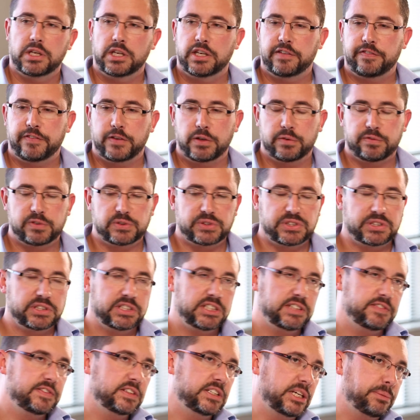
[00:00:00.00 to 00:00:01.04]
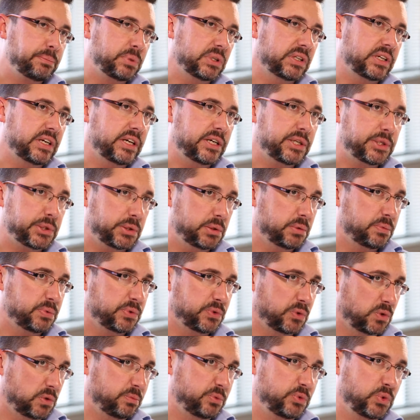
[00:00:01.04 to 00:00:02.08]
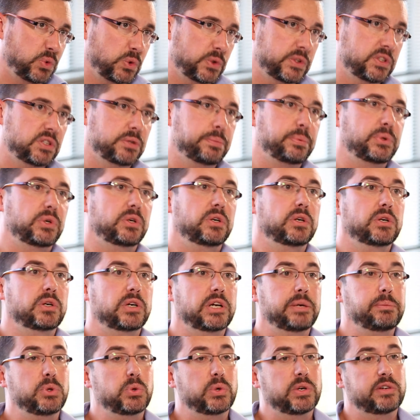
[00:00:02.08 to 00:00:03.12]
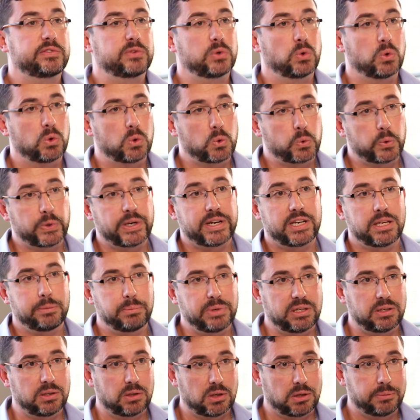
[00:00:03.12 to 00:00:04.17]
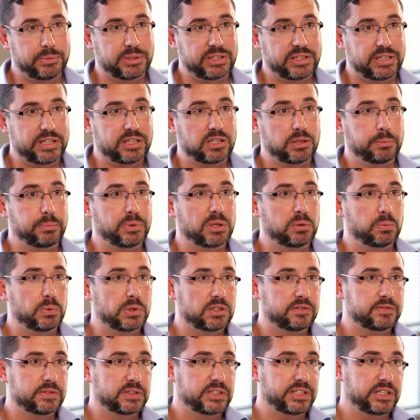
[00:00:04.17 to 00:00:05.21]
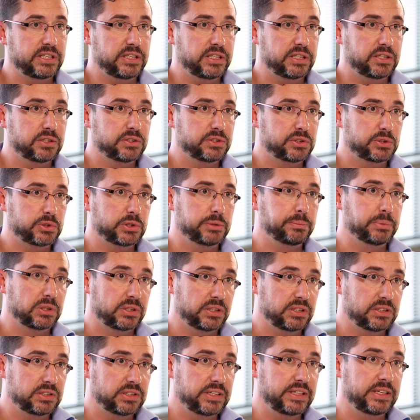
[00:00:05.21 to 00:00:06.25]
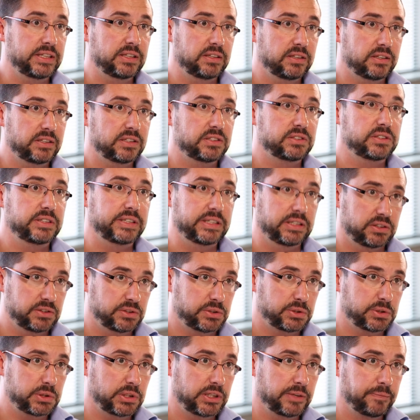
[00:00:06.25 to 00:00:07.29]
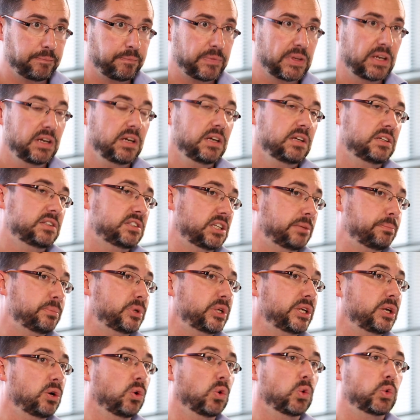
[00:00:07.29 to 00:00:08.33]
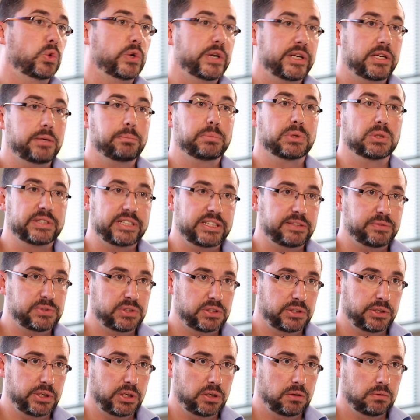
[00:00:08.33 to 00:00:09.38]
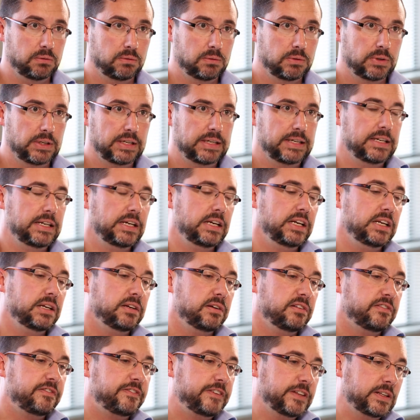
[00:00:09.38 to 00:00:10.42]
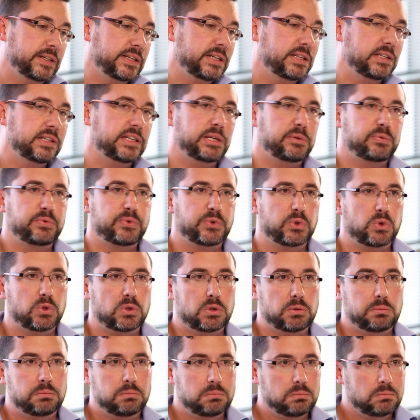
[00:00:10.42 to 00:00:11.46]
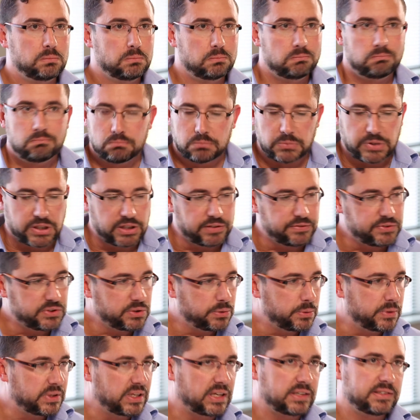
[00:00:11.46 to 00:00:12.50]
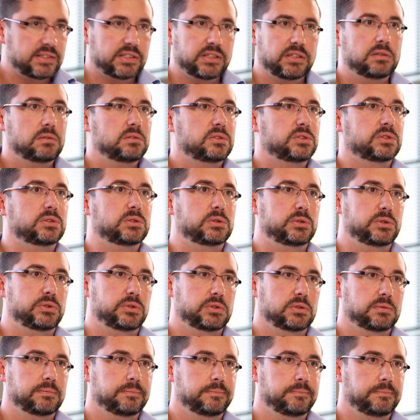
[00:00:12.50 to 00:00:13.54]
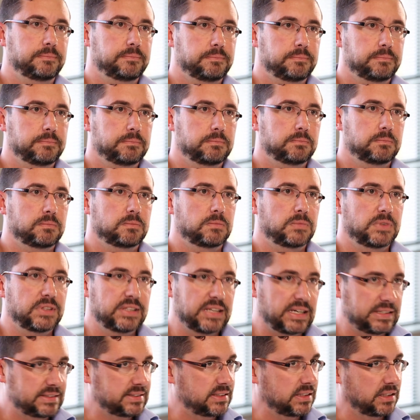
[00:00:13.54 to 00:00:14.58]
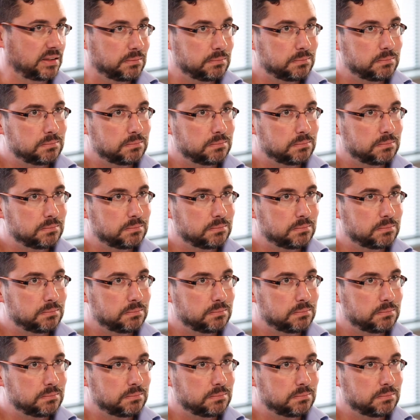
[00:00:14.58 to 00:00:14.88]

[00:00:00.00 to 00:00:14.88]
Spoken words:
If you've received an application form for this program, you have already been nominated by one of the key industry bodies in this industry. Somebody already believes in you. Filling in that form gives you nothing to lose. Nothing.